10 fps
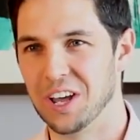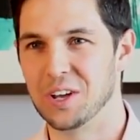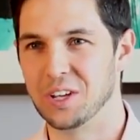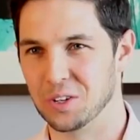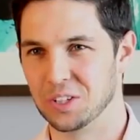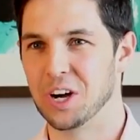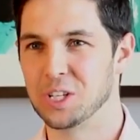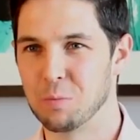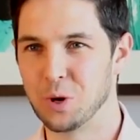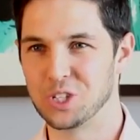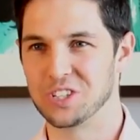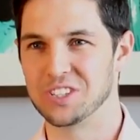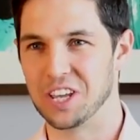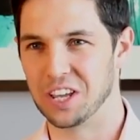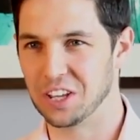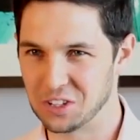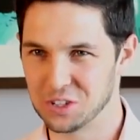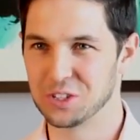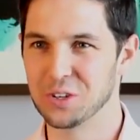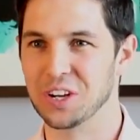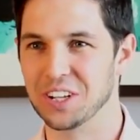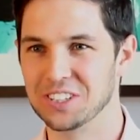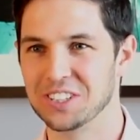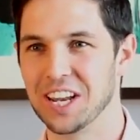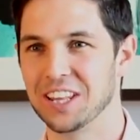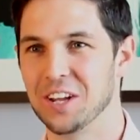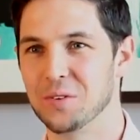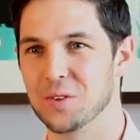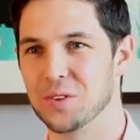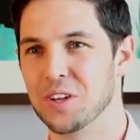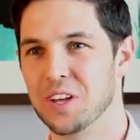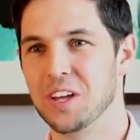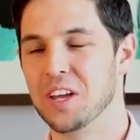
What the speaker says: Allah, you know, God's push to say, just do it. Just get it done with.